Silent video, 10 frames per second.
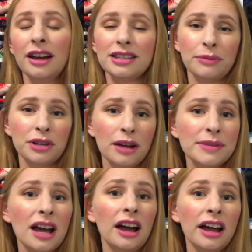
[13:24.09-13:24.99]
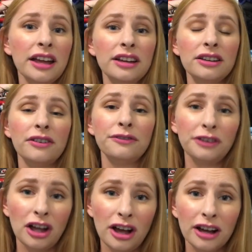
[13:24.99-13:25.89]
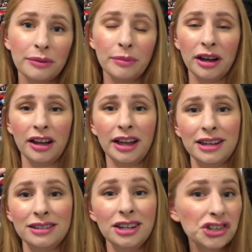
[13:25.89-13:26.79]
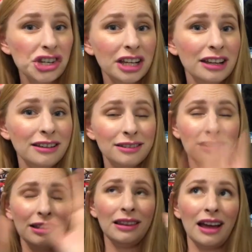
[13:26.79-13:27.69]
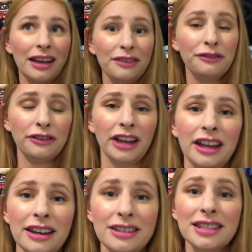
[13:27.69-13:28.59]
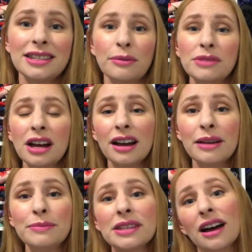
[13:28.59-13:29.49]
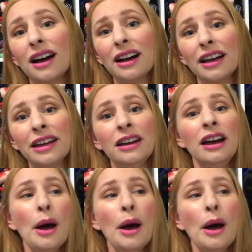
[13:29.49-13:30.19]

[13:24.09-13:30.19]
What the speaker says: Sometimes I vlog my teaching life, and sometimes I